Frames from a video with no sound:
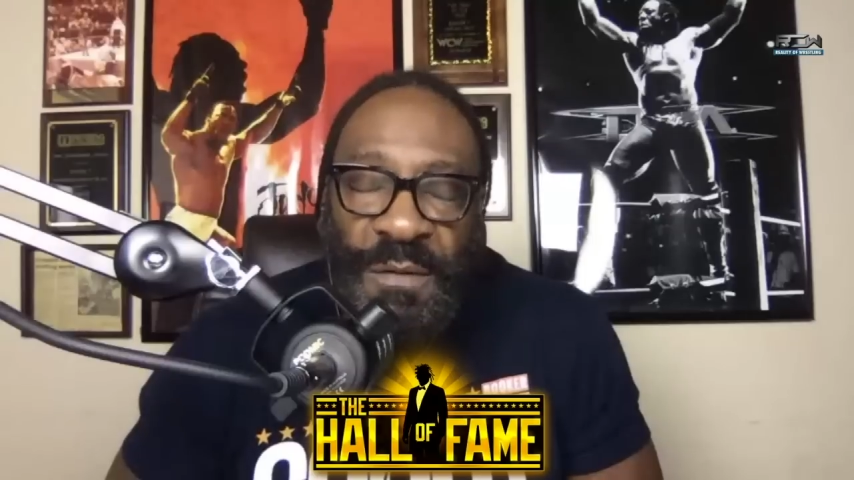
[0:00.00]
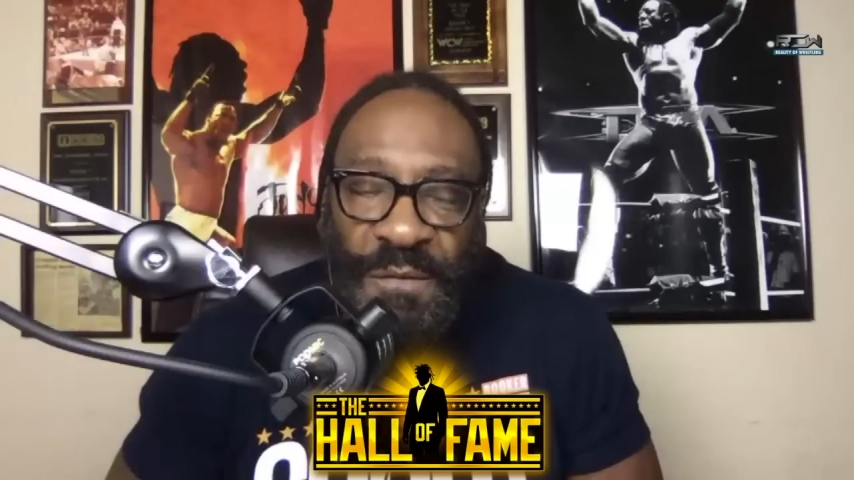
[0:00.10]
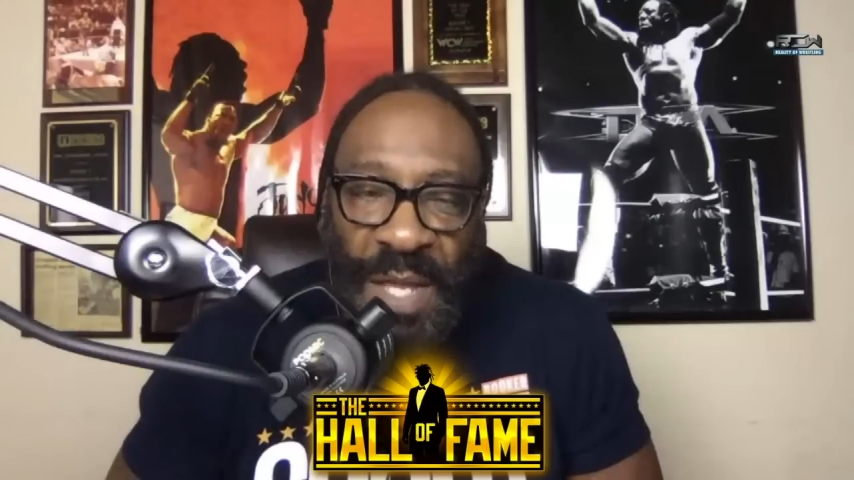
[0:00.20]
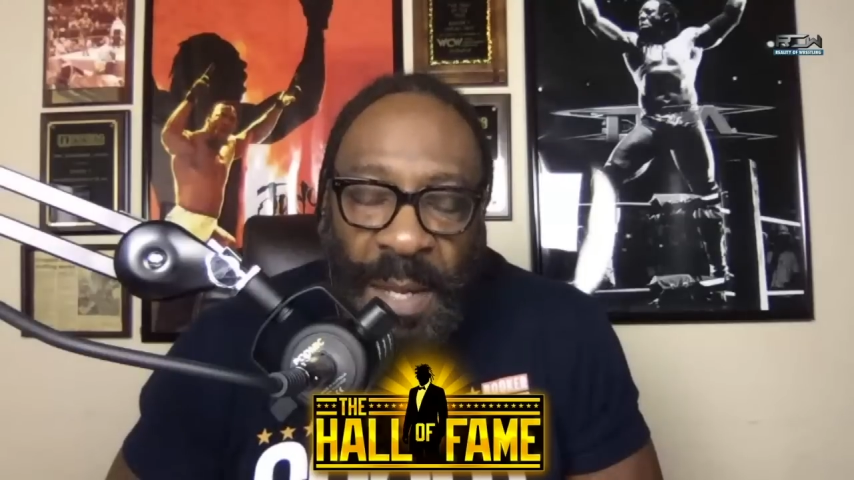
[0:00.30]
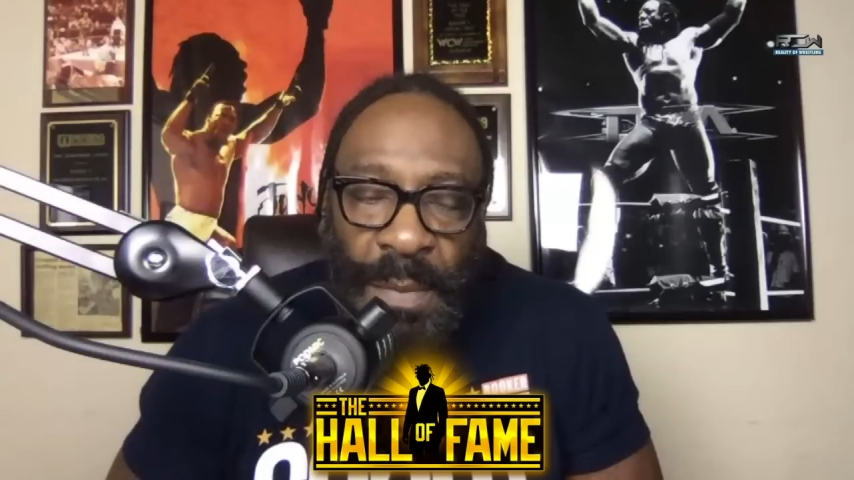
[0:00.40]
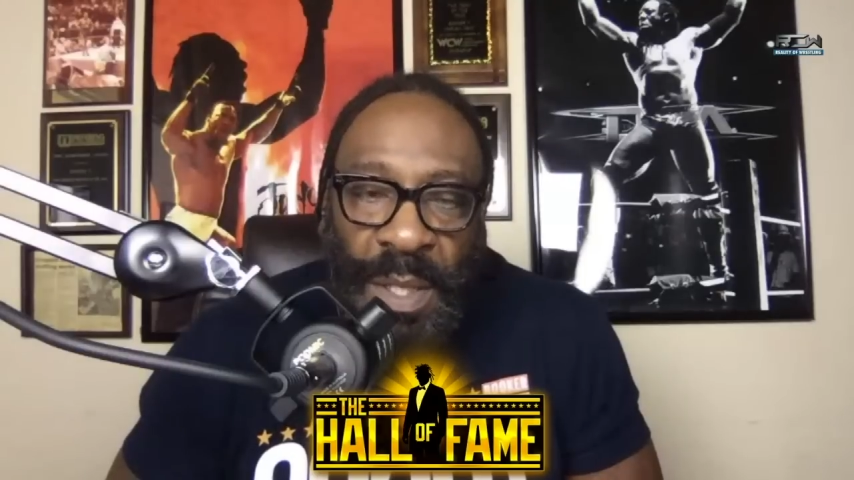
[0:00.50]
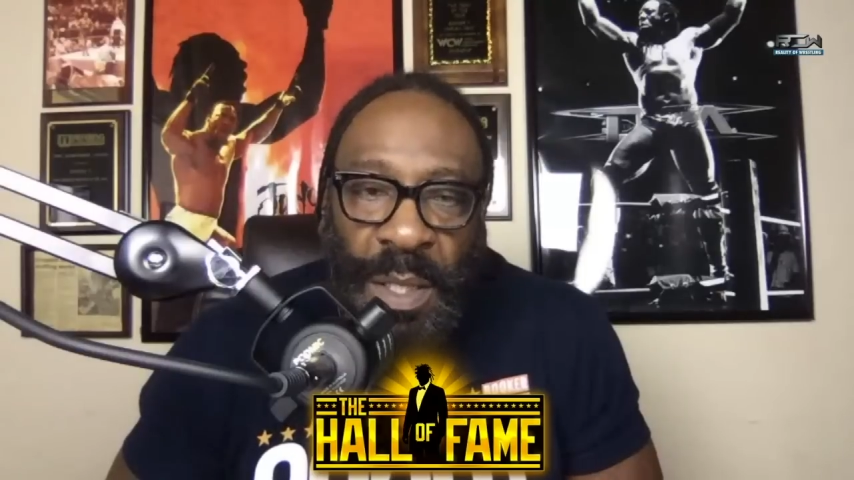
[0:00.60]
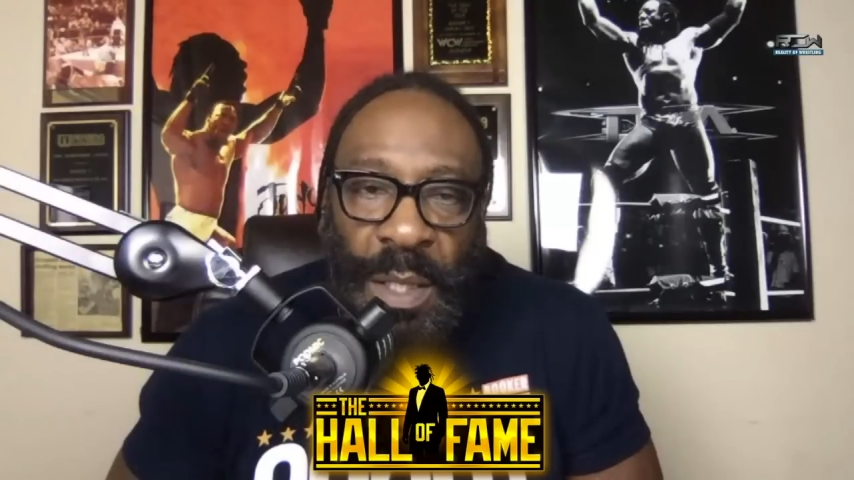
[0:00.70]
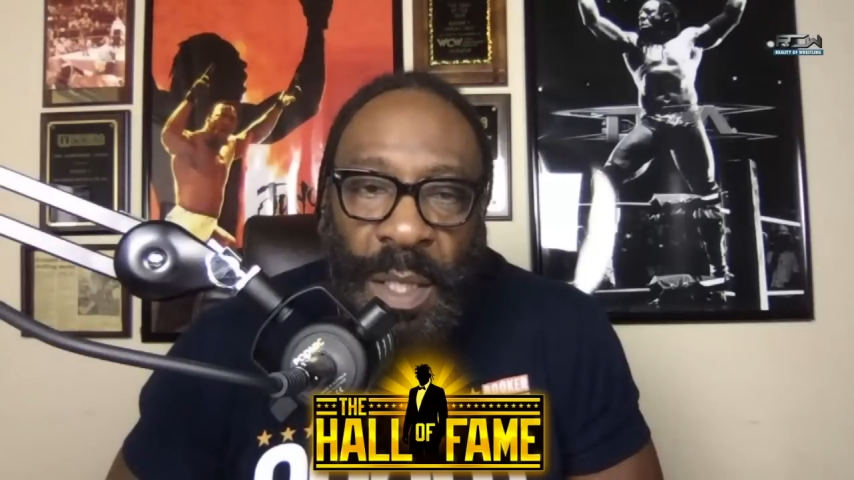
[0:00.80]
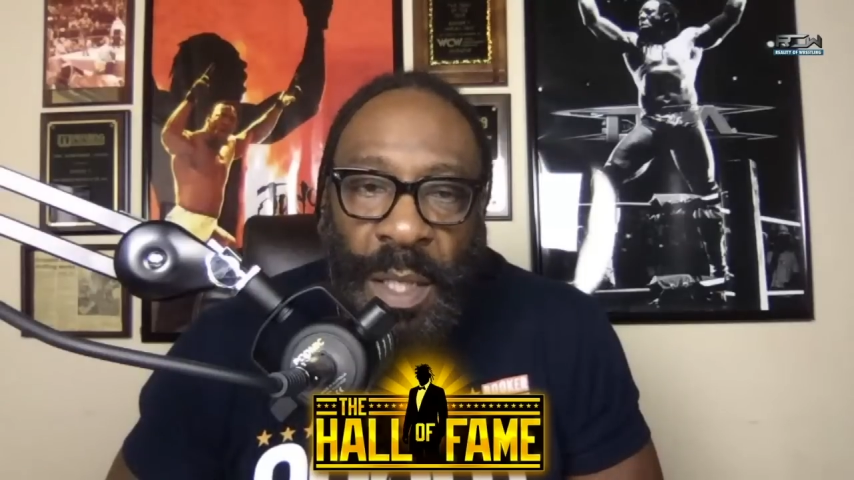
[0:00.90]

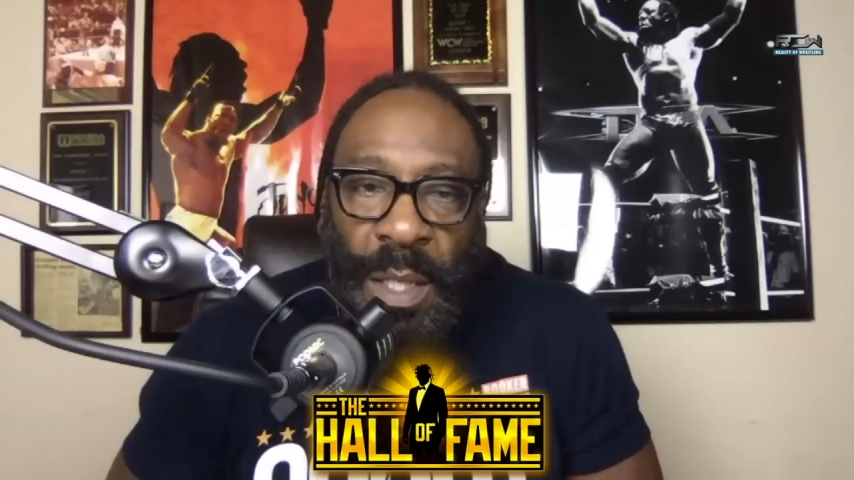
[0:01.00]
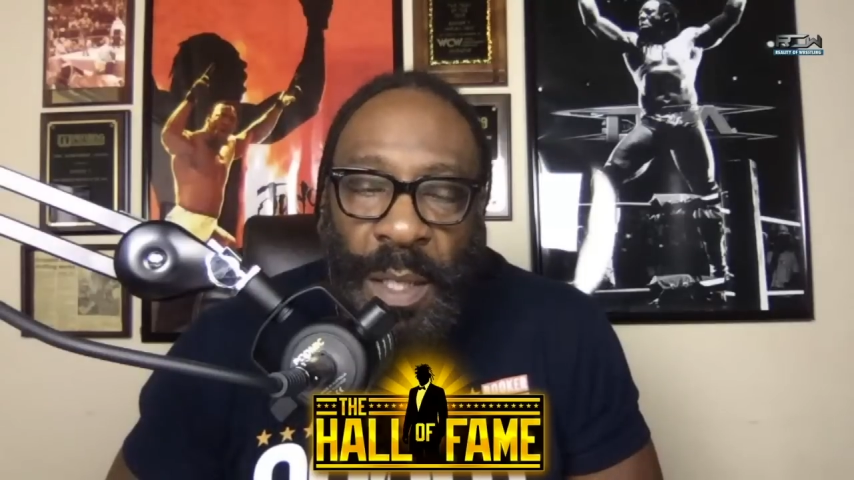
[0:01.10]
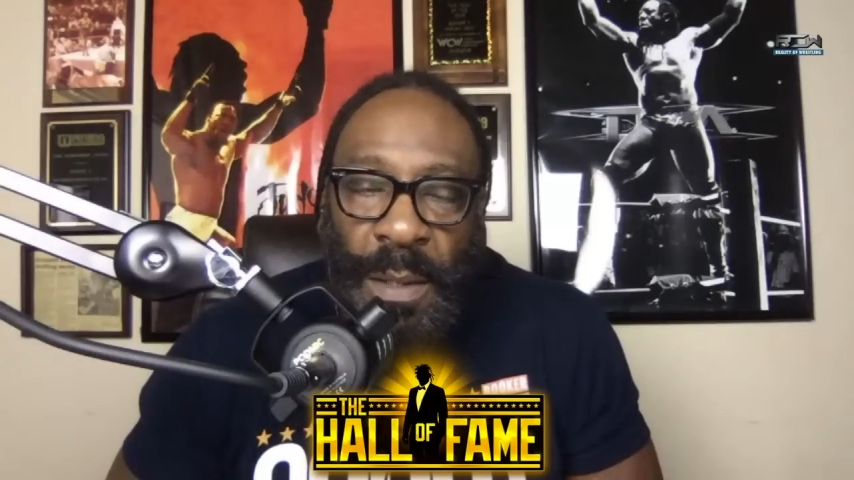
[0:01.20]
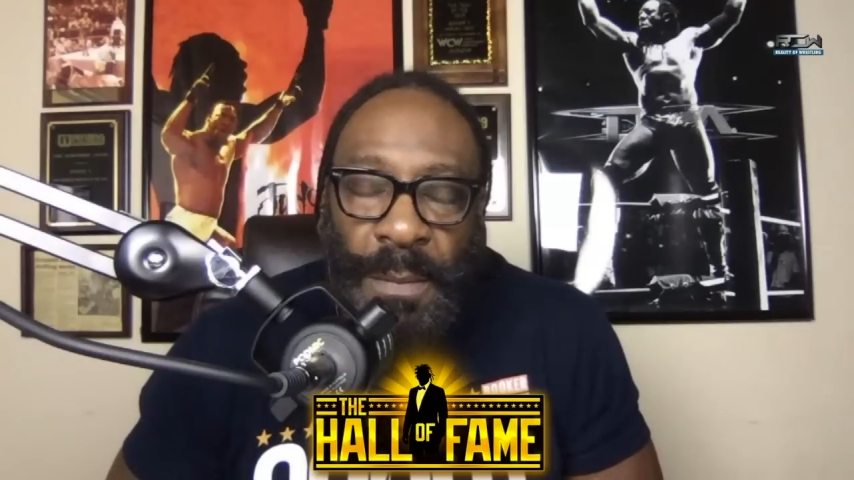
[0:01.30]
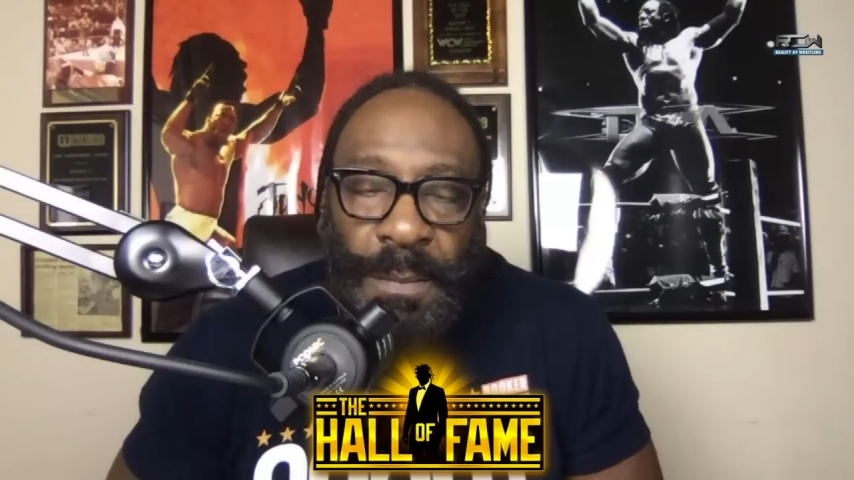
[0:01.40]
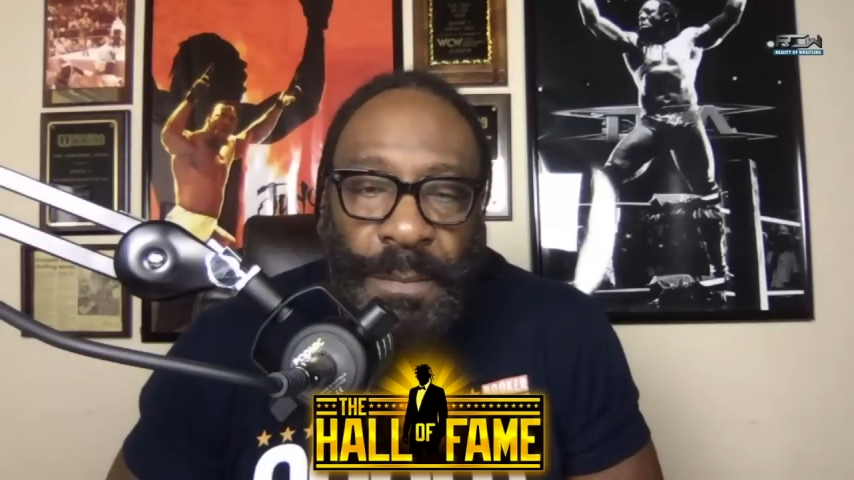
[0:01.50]
family. Uh,